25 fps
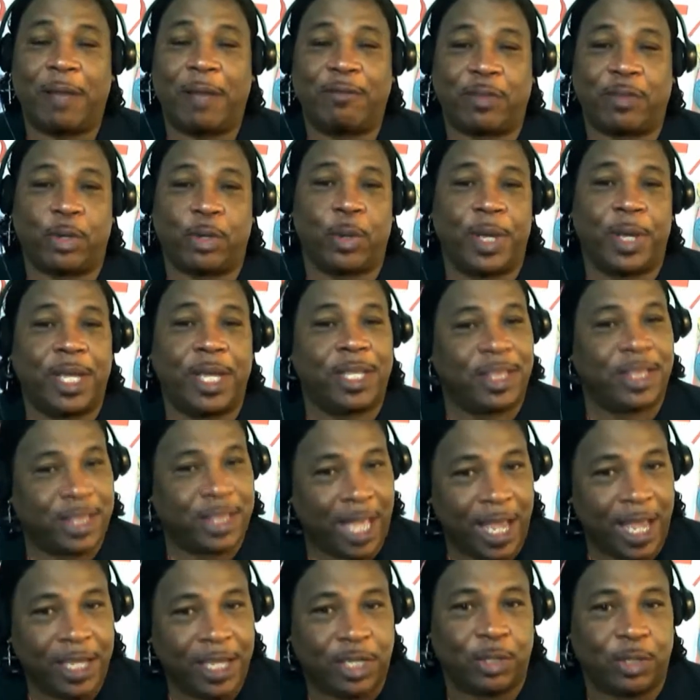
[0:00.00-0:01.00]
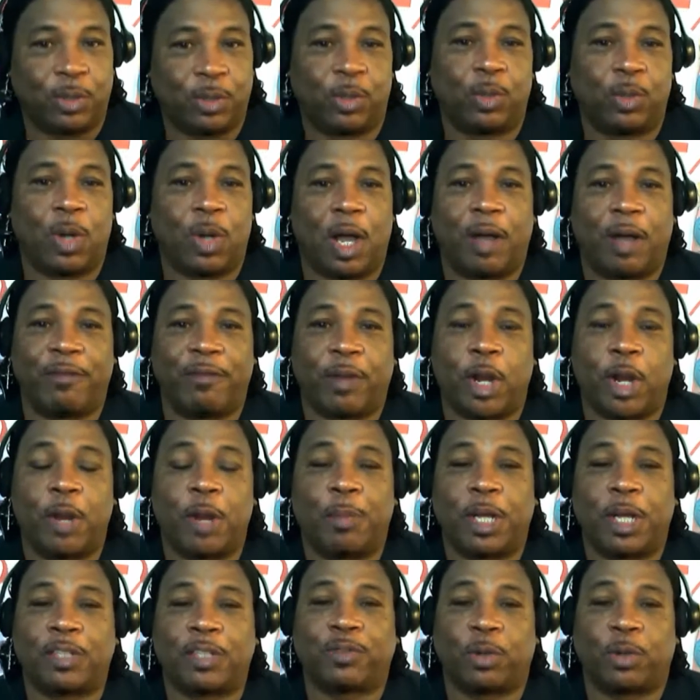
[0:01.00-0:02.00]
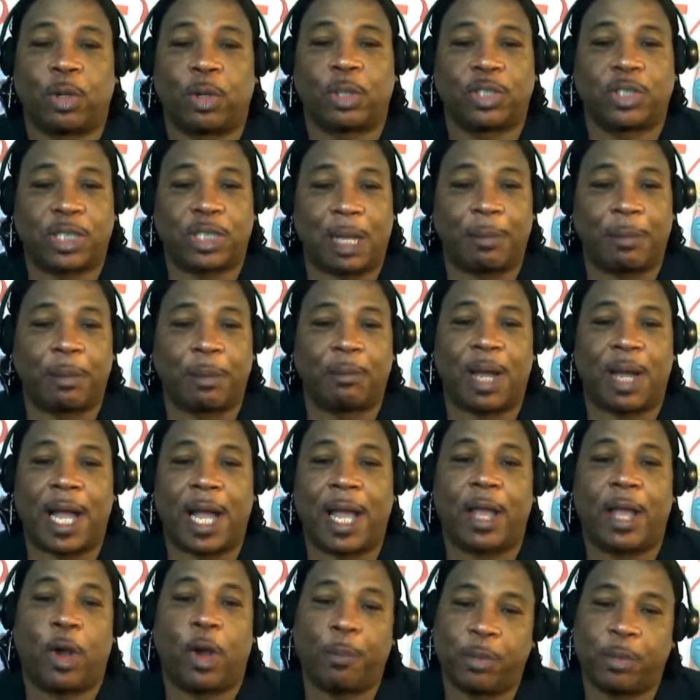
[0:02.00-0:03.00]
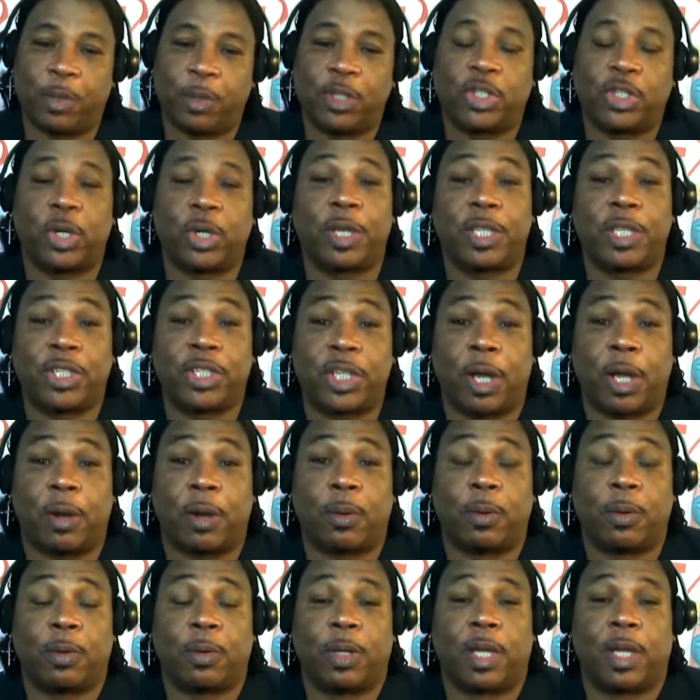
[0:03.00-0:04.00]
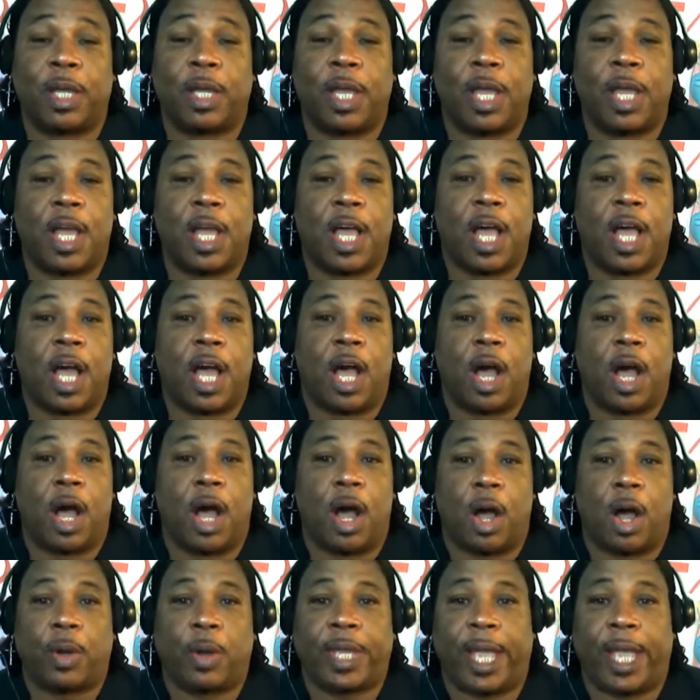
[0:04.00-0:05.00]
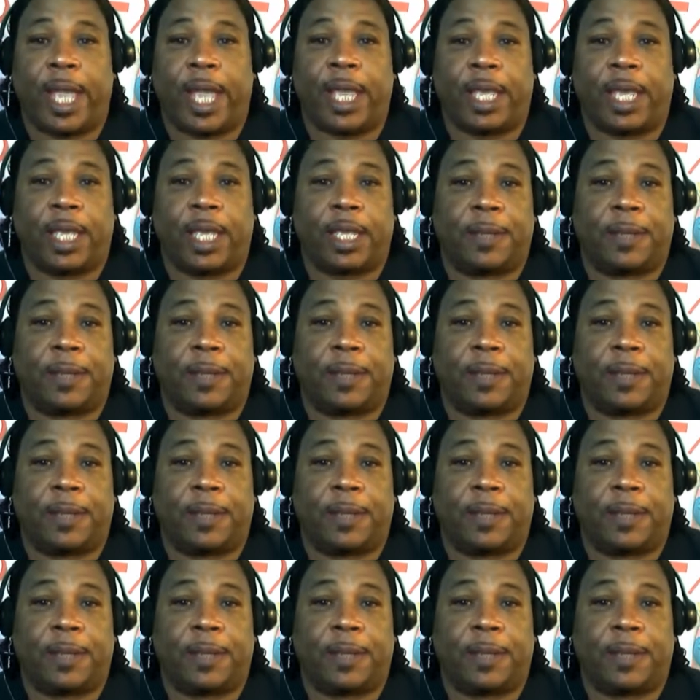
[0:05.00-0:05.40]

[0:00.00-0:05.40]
viewing, thank you very much for stopping by. I hope you enjoy the show. Okay,